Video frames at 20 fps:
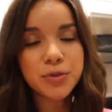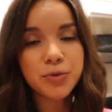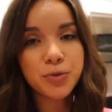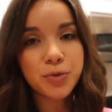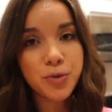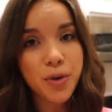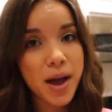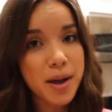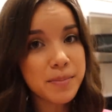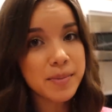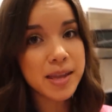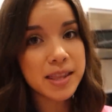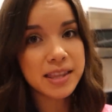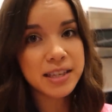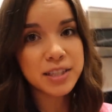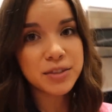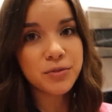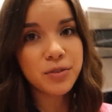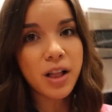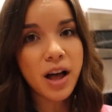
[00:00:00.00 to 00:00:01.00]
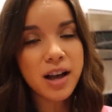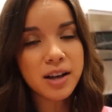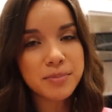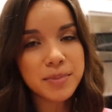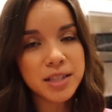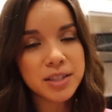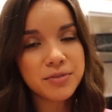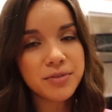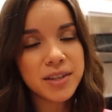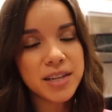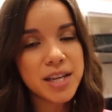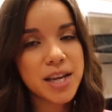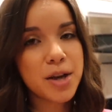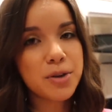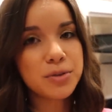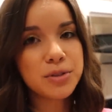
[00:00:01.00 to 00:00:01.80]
from this Vlogmas video,